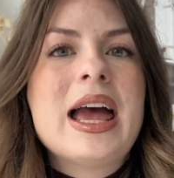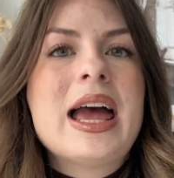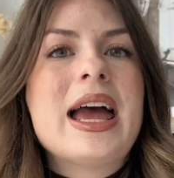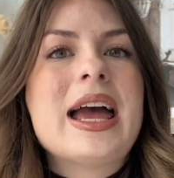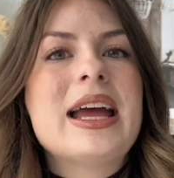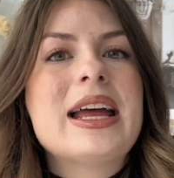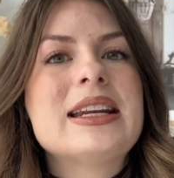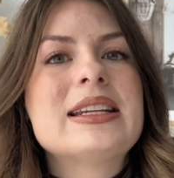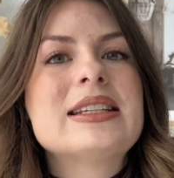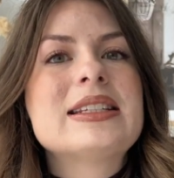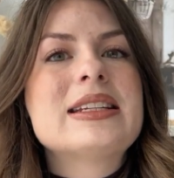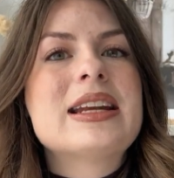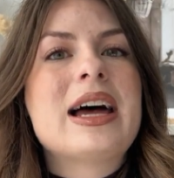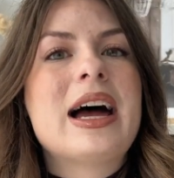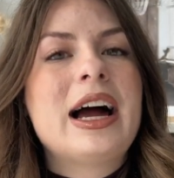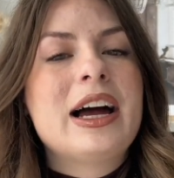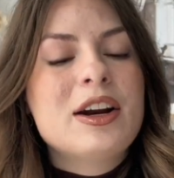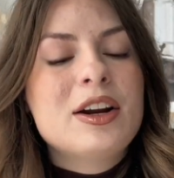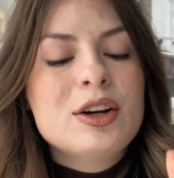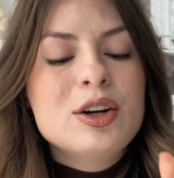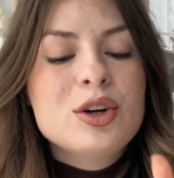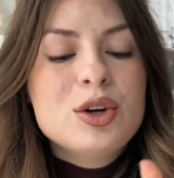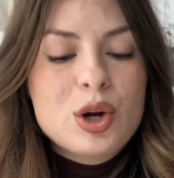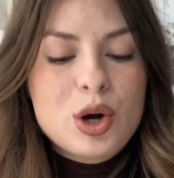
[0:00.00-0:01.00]
And I
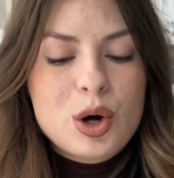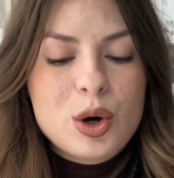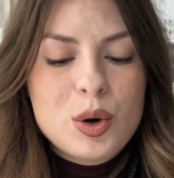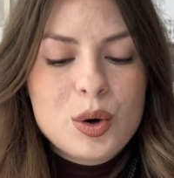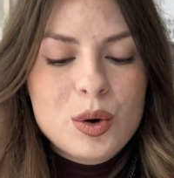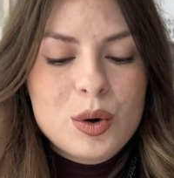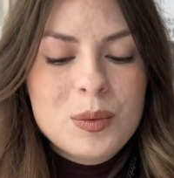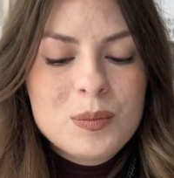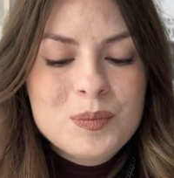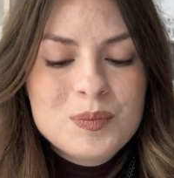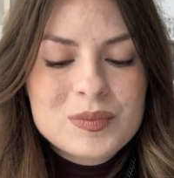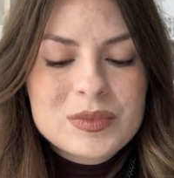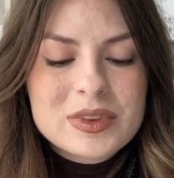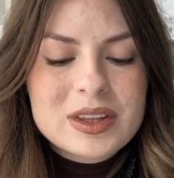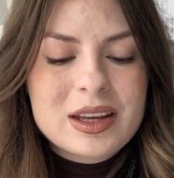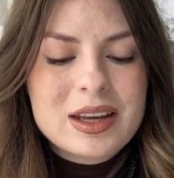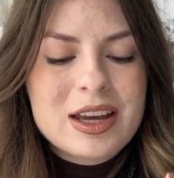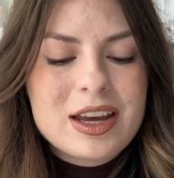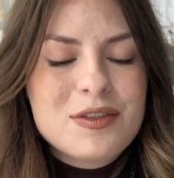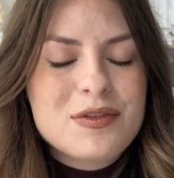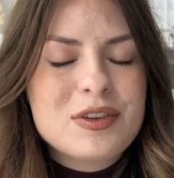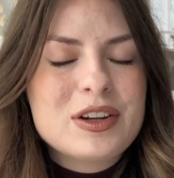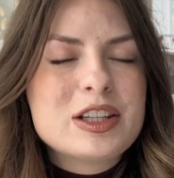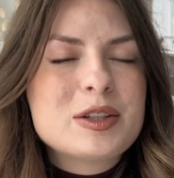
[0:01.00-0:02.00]
don't know
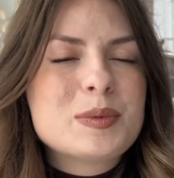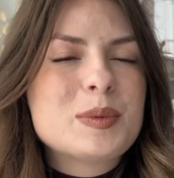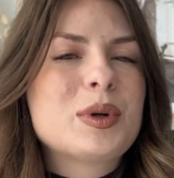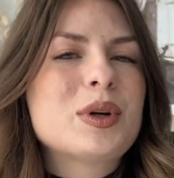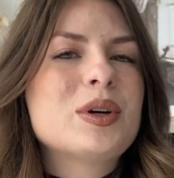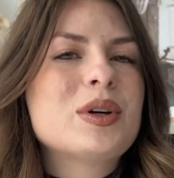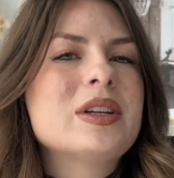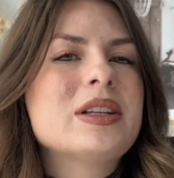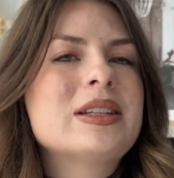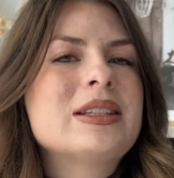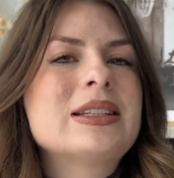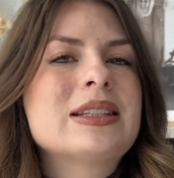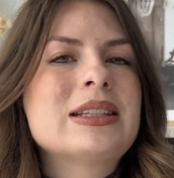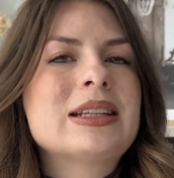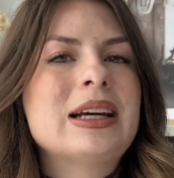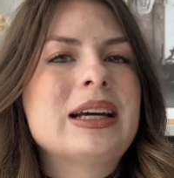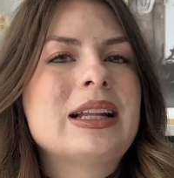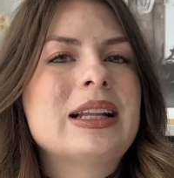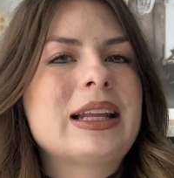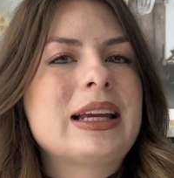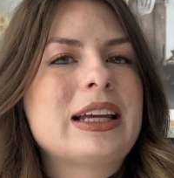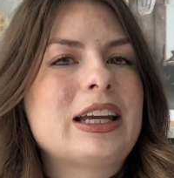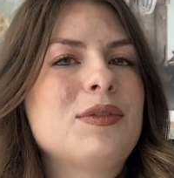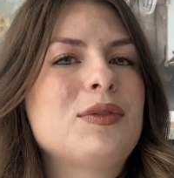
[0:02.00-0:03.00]
if it's because,
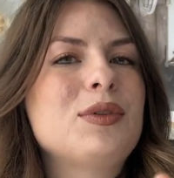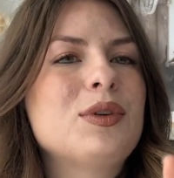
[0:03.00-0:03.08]
like, if